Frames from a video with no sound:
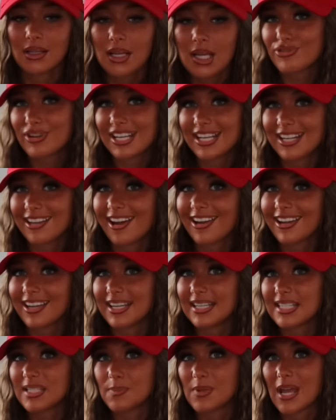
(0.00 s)
I was really
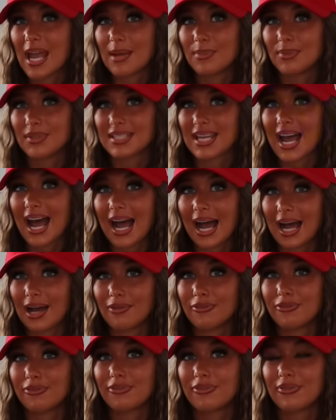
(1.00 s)
lucky to be able to
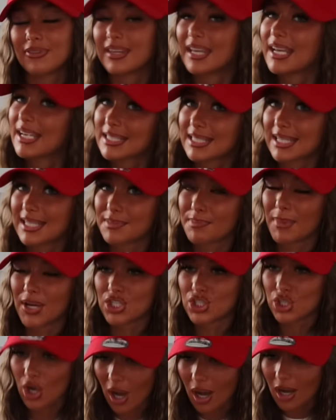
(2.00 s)
have this as
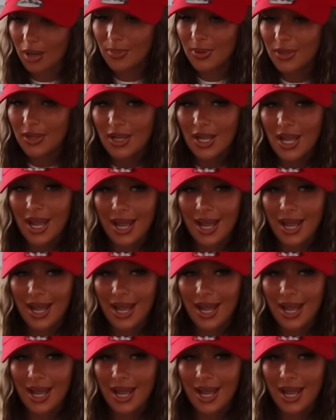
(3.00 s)
my job,